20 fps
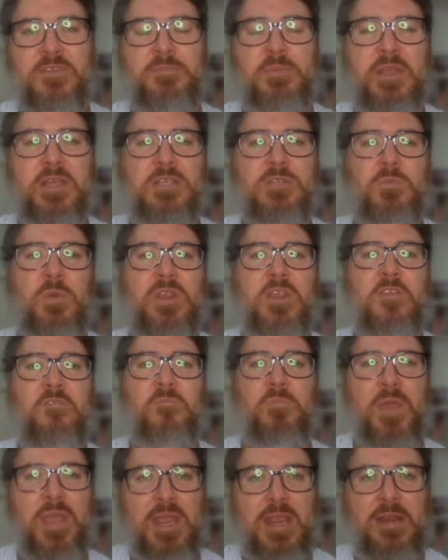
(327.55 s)
Because when
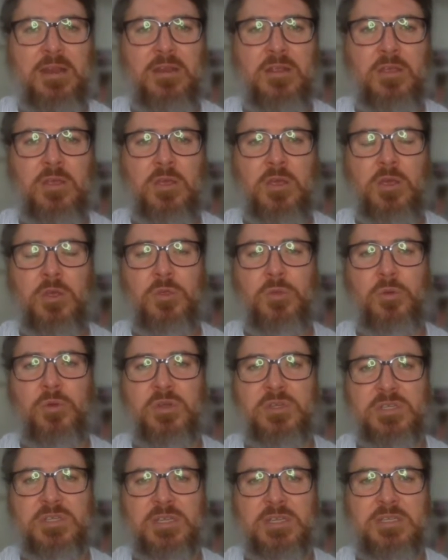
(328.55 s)
you've been through a
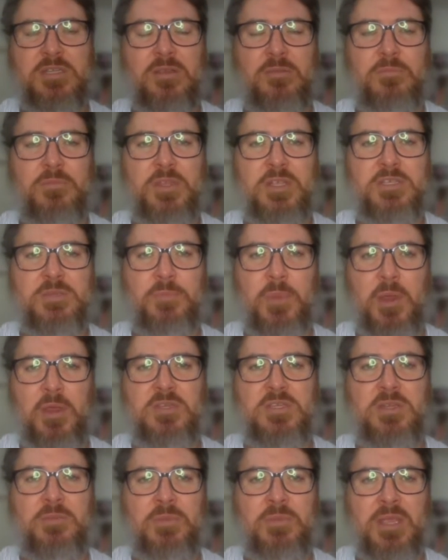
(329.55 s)
system that's
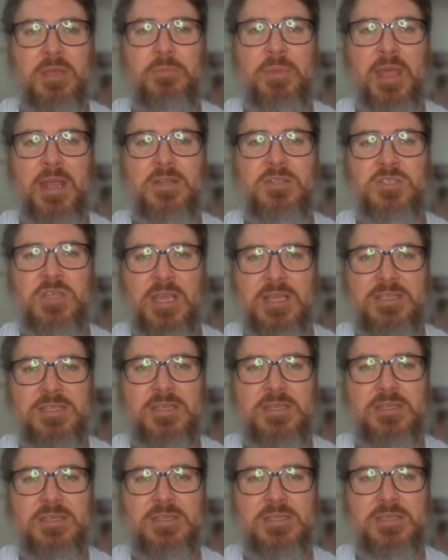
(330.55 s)
supposed to be about
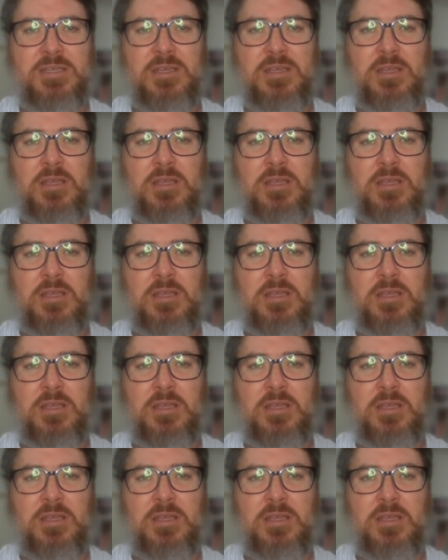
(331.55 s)
justice